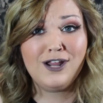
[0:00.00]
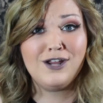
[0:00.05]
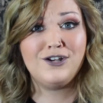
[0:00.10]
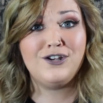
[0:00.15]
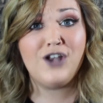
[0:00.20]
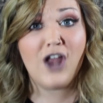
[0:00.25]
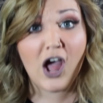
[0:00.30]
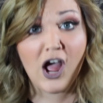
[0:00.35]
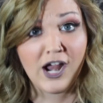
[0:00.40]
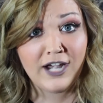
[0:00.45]

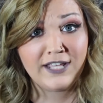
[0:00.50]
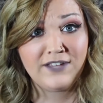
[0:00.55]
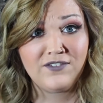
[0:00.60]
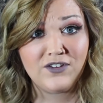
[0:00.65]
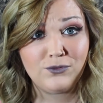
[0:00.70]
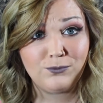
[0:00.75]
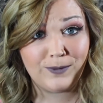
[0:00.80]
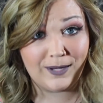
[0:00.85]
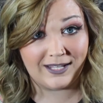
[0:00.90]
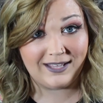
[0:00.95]
not
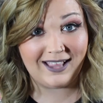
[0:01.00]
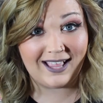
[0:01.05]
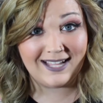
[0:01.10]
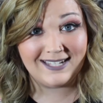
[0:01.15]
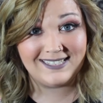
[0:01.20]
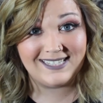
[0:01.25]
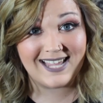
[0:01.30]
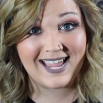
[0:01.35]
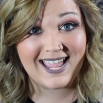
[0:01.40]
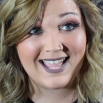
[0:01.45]
even
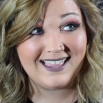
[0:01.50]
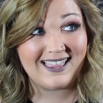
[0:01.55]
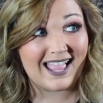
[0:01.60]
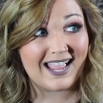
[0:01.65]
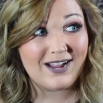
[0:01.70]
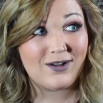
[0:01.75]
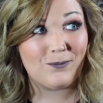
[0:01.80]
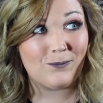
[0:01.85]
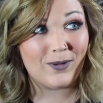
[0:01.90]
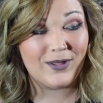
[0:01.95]
realizing
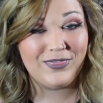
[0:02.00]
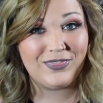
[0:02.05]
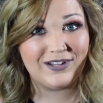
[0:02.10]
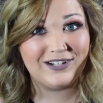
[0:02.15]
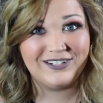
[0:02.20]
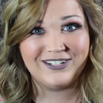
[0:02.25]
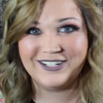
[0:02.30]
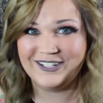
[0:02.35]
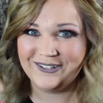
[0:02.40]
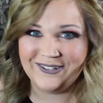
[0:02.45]
like what
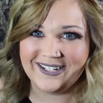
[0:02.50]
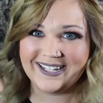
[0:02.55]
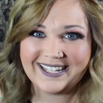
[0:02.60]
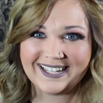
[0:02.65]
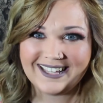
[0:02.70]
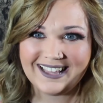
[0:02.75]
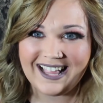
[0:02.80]
they're doing.